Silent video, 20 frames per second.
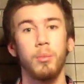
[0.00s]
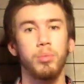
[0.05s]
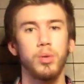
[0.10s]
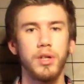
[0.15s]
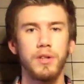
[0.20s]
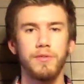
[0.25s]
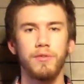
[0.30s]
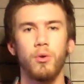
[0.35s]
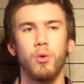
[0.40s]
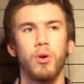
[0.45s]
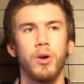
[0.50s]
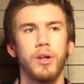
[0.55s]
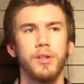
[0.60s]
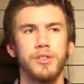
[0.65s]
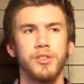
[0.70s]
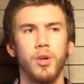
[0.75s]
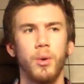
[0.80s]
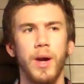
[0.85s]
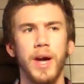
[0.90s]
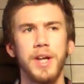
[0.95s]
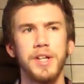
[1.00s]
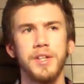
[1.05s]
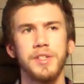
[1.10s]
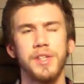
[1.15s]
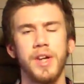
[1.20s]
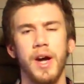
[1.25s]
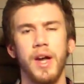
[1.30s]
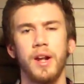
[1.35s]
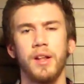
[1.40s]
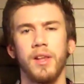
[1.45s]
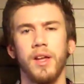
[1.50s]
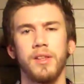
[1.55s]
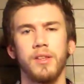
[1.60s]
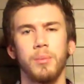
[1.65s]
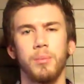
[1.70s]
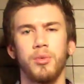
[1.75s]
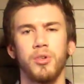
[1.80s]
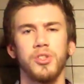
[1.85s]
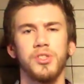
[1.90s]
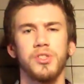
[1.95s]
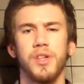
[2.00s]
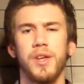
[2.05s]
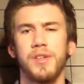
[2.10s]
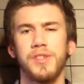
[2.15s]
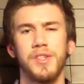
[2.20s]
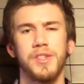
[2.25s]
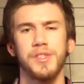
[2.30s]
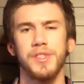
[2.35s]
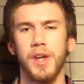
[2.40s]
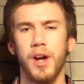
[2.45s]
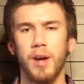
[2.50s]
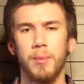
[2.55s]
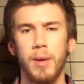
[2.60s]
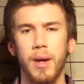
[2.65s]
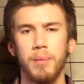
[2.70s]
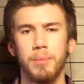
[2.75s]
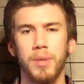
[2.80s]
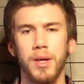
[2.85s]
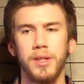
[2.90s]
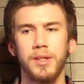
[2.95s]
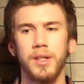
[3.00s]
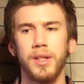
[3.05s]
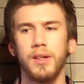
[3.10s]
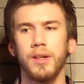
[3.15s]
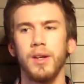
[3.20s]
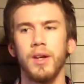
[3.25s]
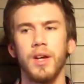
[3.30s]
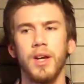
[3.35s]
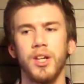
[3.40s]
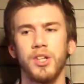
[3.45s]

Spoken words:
Brie for it. So AJ's kind of like the person that's just there, in my opinion.